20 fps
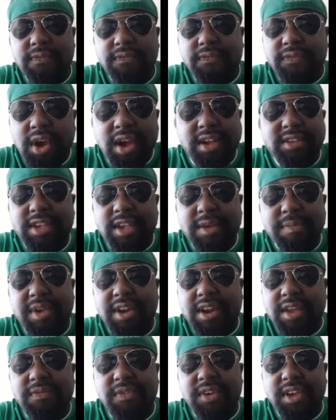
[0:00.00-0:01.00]

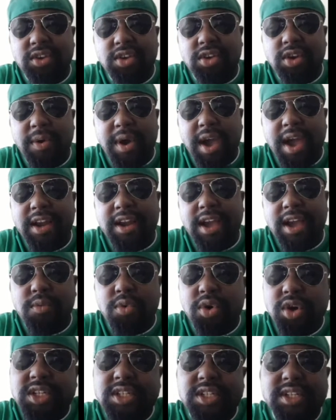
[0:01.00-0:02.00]
30-minute video and I
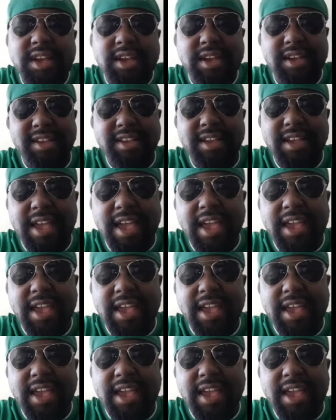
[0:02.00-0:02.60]
watched it